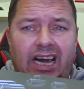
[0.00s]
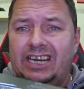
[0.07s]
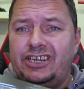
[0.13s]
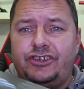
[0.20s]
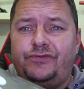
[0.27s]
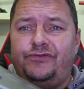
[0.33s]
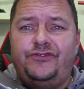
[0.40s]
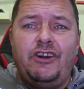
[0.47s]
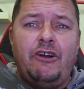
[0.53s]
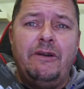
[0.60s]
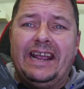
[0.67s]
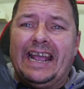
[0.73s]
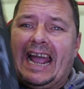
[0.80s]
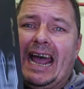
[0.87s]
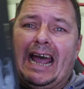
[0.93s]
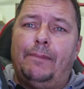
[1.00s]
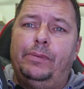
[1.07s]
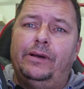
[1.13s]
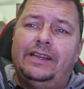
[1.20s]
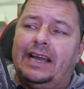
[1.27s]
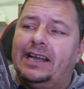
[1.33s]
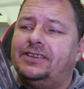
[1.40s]
It's very
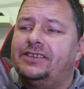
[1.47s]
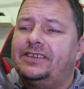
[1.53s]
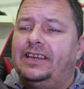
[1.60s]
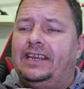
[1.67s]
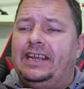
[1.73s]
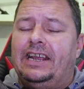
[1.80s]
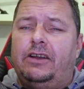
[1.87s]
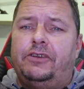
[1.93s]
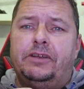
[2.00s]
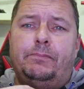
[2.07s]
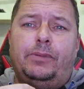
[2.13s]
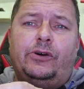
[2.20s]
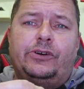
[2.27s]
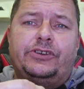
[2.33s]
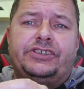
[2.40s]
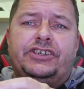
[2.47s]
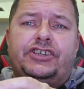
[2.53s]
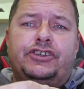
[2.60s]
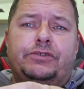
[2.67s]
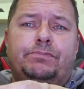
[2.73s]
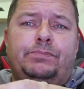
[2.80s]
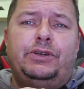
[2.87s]
Apple-esque, you know, the box is
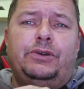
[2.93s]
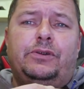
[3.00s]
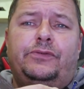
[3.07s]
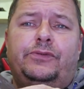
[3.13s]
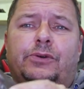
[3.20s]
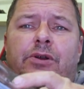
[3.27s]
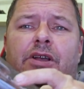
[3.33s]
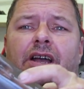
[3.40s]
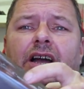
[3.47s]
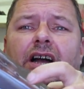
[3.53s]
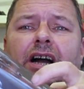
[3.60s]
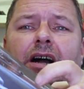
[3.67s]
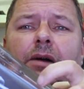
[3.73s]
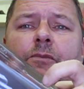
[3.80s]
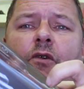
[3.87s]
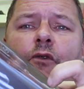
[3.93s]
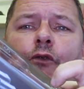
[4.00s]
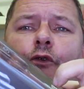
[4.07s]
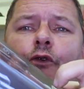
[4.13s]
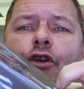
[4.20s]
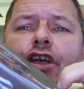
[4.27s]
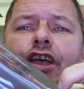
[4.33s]
just beautiful.
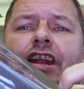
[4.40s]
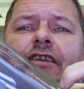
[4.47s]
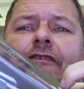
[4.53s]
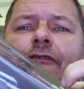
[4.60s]
Really,